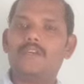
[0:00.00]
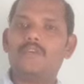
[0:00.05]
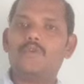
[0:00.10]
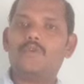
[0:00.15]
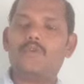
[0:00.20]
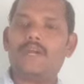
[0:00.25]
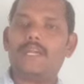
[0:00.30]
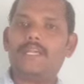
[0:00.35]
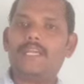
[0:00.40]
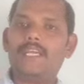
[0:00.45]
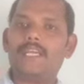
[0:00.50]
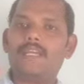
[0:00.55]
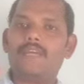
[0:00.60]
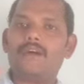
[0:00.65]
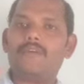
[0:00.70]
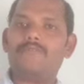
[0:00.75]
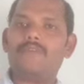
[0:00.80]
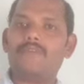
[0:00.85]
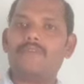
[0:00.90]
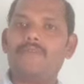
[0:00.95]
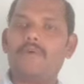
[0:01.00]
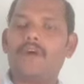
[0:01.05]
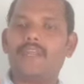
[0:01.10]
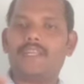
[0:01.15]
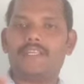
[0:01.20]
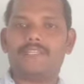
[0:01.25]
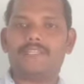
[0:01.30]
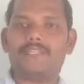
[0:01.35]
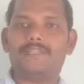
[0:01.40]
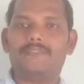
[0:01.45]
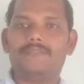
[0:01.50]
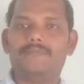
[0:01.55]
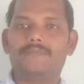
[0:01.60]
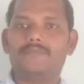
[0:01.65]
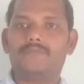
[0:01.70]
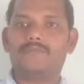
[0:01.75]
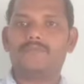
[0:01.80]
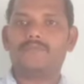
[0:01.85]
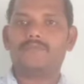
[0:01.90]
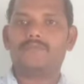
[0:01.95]
to cutting of the forest.
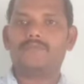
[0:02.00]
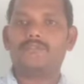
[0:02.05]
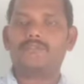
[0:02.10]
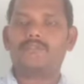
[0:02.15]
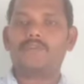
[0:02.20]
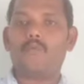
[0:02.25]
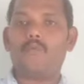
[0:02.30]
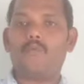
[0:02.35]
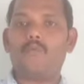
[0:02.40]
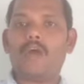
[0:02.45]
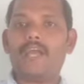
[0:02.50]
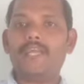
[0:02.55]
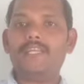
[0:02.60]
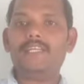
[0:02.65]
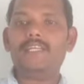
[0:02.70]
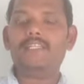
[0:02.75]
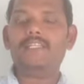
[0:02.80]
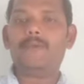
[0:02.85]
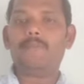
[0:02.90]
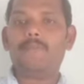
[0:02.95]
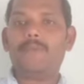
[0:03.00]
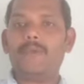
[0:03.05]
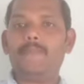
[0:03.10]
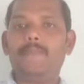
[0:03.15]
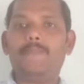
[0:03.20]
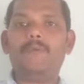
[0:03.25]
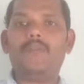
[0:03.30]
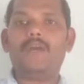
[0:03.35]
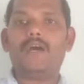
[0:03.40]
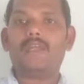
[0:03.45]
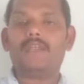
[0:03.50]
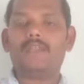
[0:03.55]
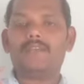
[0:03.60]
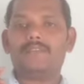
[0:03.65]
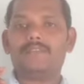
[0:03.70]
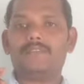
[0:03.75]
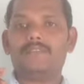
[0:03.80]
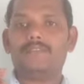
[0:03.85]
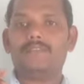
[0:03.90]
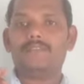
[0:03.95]
So why did the people are
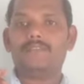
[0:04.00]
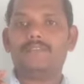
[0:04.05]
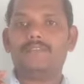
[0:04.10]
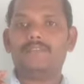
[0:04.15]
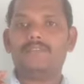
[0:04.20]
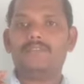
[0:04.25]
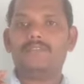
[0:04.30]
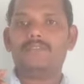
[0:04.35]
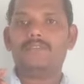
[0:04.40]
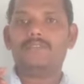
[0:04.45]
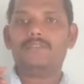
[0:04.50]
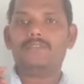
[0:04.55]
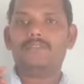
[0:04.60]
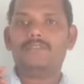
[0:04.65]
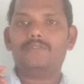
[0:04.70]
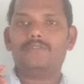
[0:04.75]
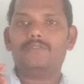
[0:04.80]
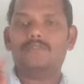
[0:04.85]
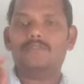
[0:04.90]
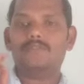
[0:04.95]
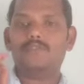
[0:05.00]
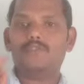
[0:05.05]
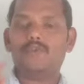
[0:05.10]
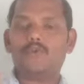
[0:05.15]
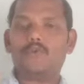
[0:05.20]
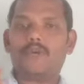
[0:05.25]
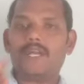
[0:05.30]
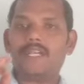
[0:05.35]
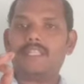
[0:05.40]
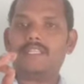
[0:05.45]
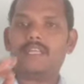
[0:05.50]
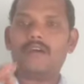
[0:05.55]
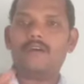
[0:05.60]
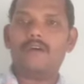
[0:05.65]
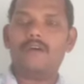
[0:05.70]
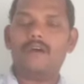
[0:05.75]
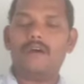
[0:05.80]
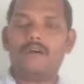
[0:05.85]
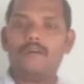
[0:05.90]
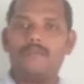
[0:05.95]
to cut
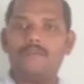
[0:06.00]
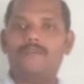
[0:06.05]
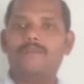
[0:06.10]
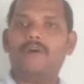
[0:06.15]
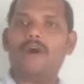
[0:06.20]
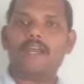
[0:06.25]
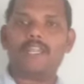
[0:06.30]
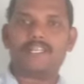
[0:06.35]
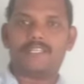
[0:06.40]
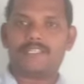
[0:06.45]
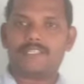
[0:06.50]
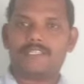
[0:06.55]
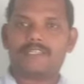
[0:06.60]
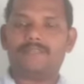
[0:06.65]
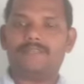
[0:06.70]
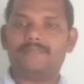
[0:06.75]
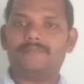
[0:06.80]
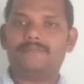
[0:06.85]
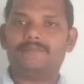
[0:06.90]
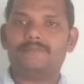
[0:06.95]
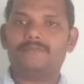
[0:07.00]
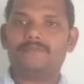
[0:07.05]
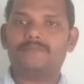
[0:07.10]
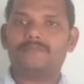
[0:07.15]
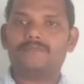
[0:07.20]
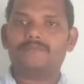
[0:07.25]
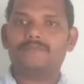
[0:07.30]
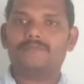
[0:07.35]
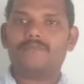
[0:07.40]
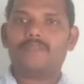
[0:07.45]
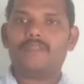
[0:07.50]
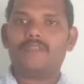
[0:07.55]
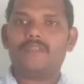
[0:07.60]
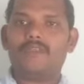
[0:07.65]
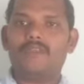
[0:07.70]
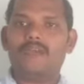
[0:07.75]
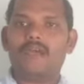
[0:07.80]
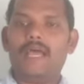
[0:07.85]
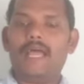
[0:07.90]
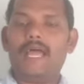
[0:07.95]
the forest?
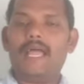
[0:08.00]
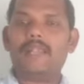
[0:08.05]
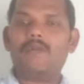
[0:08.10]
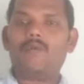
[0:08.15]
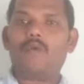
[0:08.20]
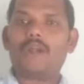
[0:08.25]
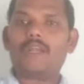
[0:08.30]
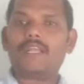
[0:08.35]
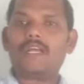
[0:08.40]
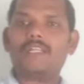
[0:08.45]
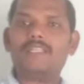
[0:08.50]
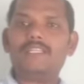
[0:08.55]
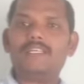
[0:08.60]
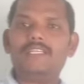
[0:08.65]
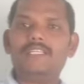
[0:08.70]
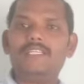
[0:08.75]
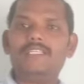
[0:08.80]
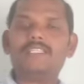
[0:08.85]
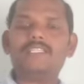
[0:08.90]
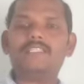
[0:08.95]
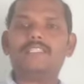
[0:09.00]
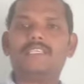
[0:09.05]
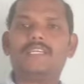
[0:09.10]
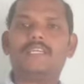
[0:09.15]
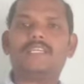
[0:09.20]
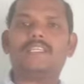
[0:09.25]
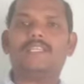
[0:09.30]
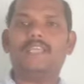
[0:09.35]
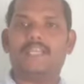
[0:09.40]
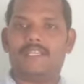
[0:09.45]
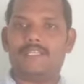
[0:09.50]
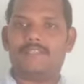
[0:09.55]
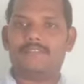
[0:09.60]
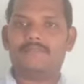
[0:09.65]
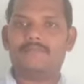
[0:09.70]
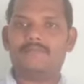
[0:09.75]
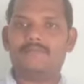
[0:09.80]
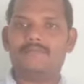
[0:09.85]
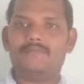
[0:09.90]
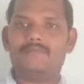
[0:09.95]
And what are the reasons are there?
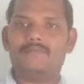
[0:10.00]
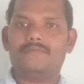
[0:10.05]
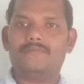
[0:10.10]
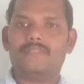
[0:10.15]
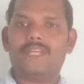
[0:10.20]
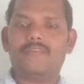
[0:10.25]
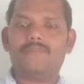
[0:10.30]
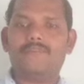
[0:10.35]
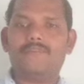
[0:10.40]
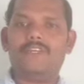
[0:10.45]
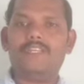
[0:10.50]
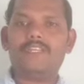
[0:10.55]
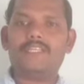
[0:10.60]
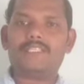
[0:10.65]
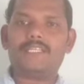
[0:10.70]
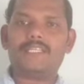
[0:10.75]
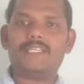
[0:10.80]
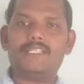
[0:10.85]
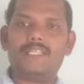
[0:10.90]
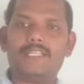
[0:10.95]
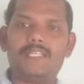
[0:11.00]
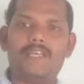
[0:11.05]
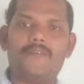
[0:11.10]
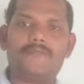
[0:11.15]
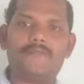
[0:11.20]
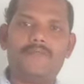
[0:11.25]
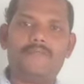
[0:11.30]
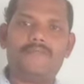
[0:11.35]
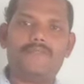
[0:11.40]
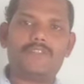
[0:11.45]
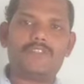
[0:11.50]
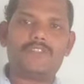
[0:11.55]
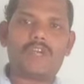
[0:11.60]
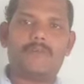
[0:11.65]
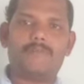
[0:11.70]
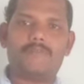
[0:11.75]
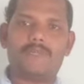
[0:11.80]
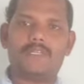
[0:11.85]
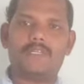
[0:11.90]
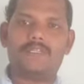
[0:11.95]
That we discussed in the fifth
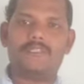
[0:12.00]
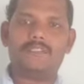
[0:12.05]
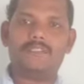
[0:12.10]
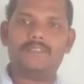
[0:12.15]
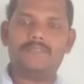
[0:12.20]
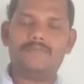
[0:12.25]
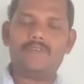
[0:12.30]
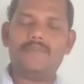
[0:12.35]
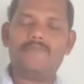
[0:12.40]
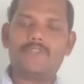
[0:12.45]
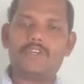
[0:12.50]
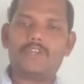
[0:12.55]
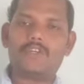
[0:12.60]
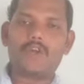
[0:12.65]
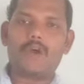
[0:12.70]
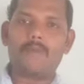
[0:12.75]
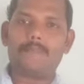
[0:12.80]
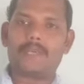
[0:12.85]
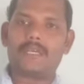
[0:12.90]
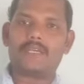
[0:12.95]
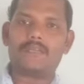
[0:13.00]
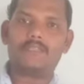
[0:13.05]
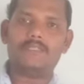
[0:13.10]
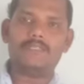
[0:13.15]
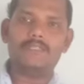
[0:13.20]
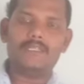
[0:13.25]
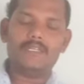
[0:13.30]
chapter, fifth topic.